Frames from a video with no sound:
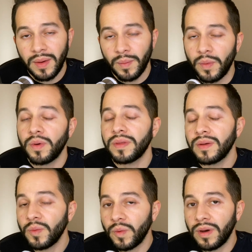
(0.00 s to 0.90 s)
more
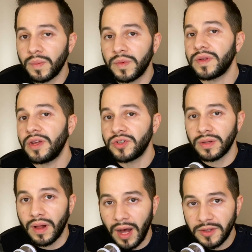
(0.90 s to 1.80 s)
than one
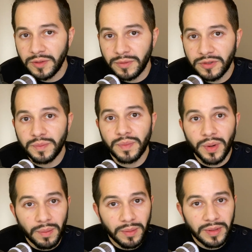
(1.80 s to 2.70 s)
potential customers,
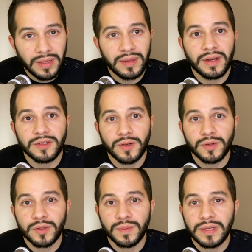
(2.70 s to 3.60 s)
probably that is
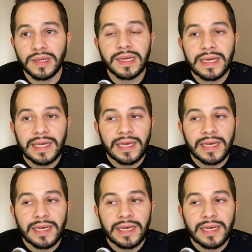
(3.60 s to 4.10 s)
going to be